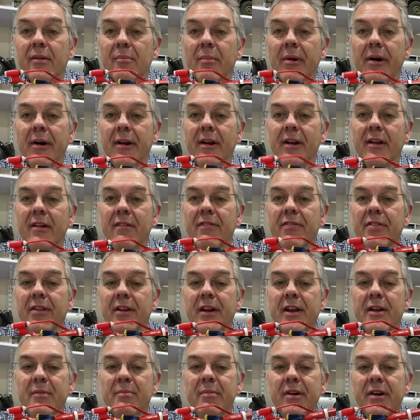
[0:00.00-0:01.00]
model of
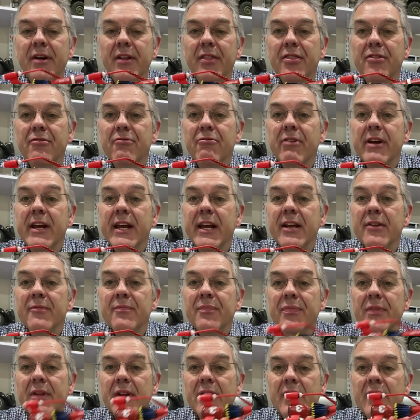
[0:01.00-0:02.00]
Thunderbird 3.
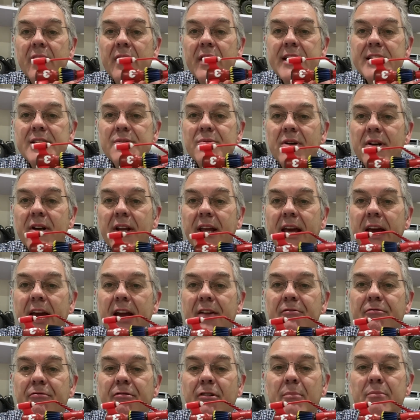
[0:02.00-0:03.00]
This one
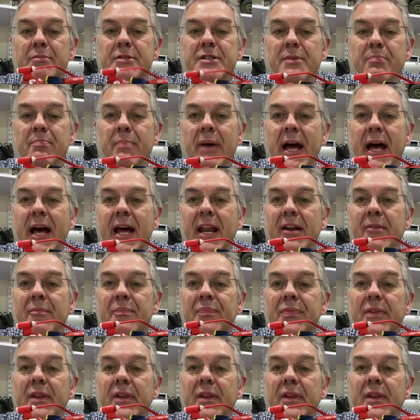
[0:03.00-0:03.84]
came from Japan.